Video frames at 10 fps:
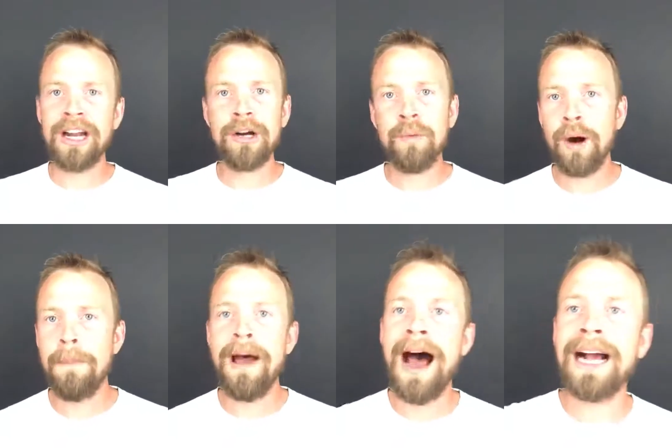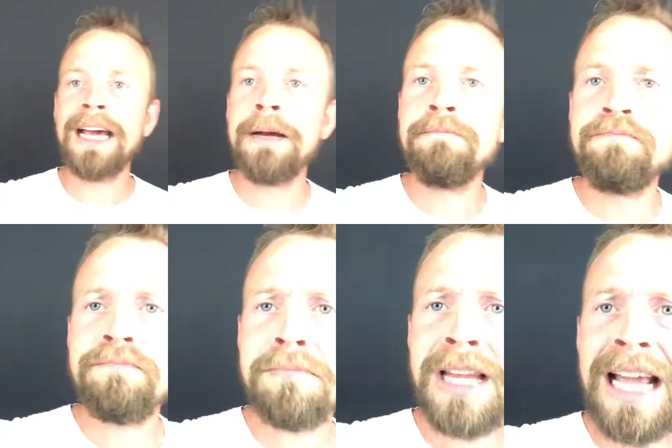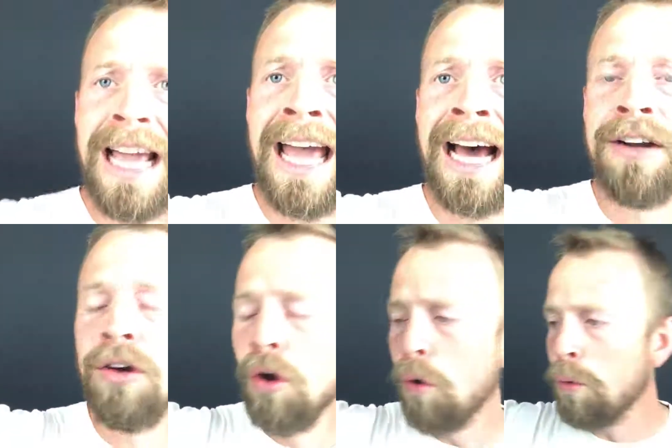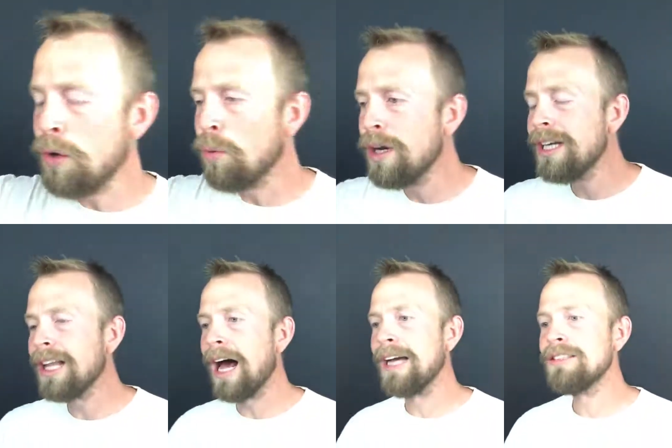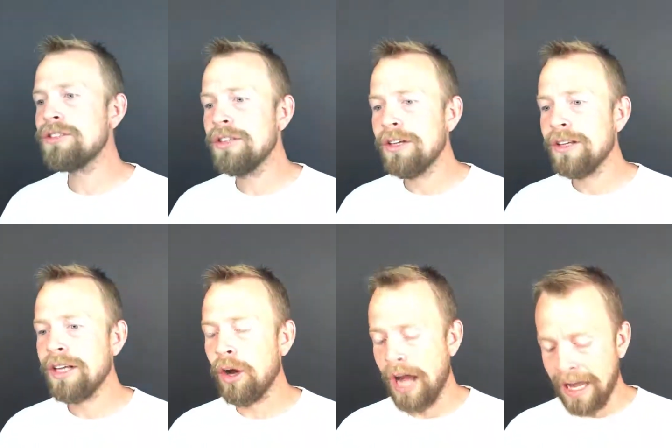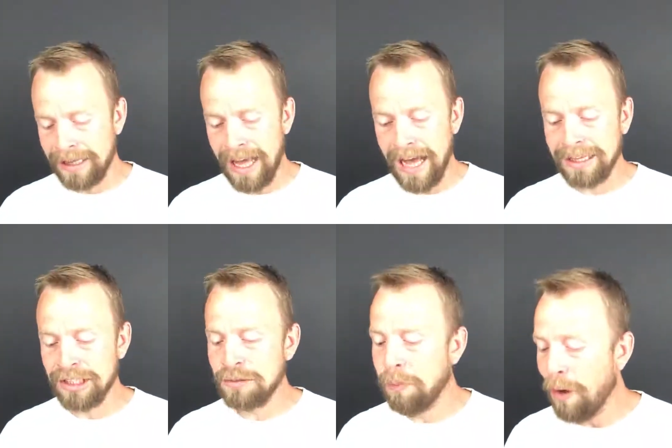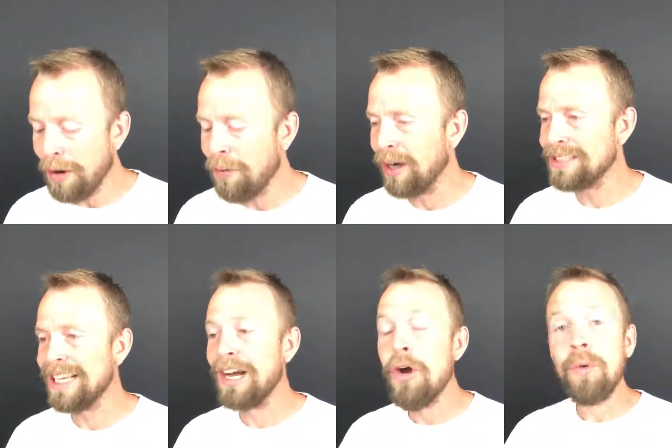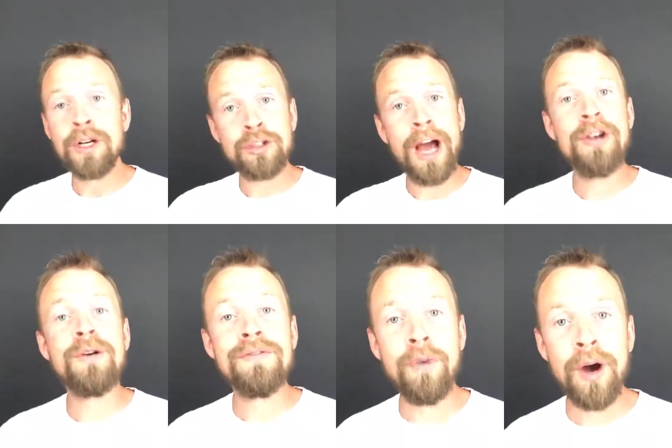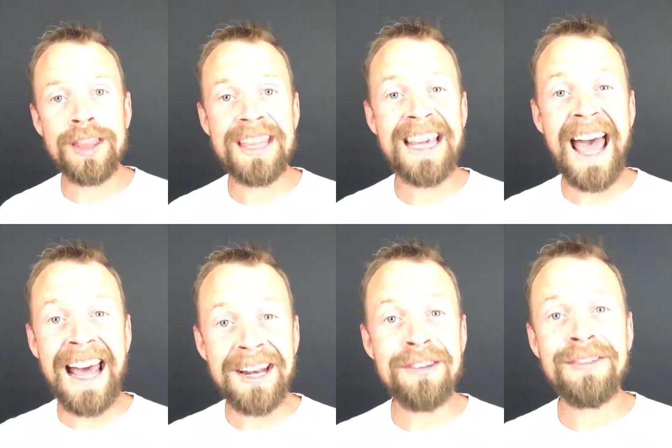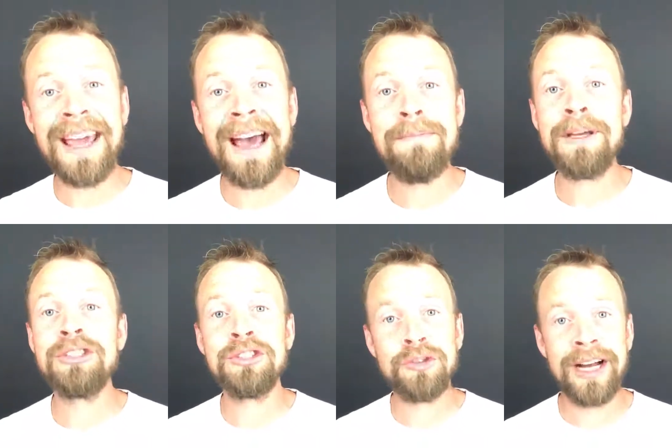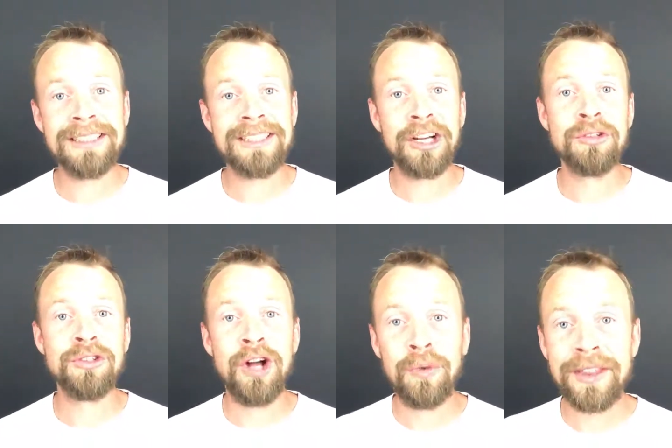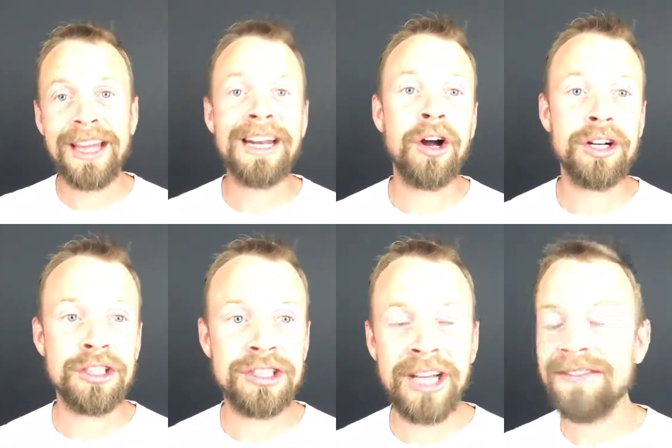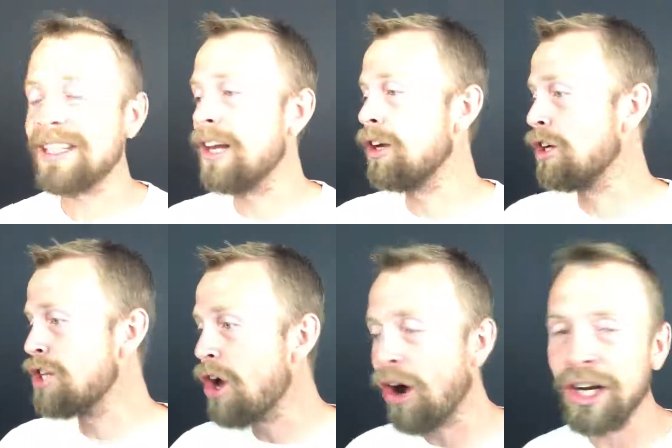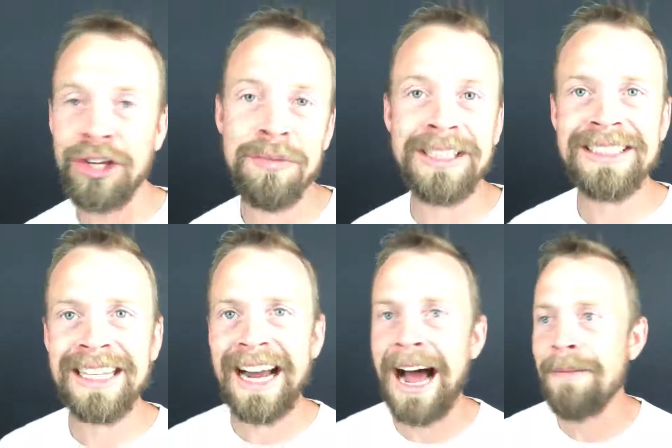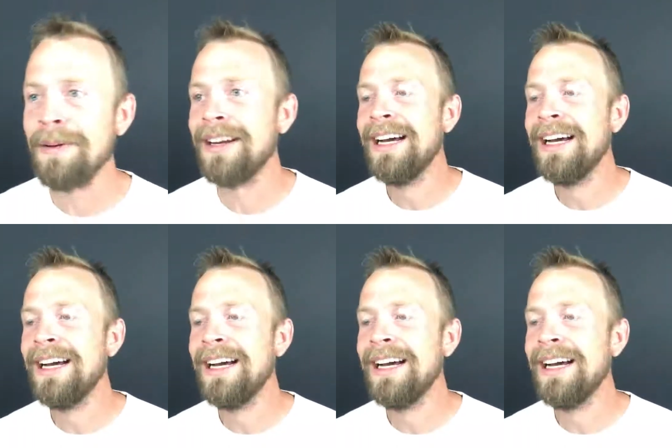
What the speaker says: and we were packing. And we realized, at this point where it's like we're trying to avoid the end of camping stress that goes along with getting all your stuff together and the arguments that happen.